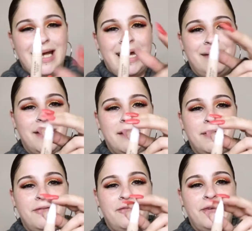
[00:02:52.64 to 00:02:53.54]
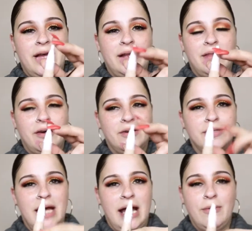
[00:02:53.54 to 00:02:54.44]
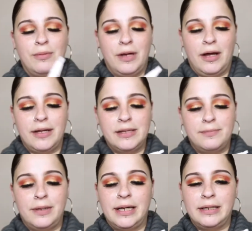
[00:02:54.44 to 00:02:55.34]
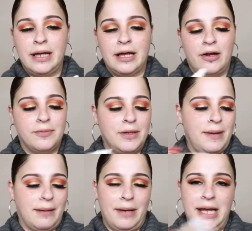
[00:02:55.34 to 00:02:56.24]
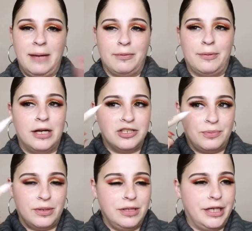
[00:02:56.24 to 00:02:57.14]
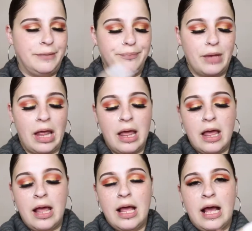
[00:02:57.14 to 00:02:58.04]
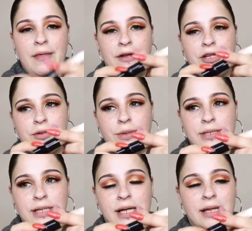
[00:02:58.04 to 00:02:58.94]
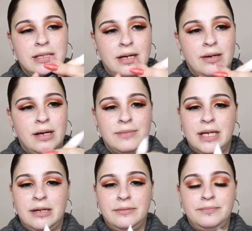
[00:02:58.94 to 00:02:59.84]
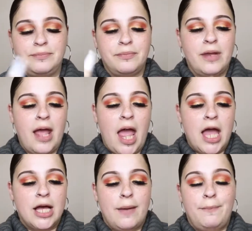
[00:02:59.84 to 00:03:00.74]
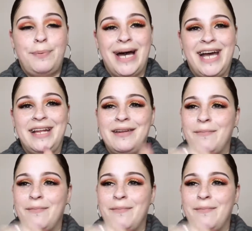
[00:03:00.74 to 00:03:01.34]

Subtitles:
I'm not a big fan of those, I will be honest, but I can always put in the back of my hand, put a brush, put, you know, and then you just twist it and that's how it comes out. But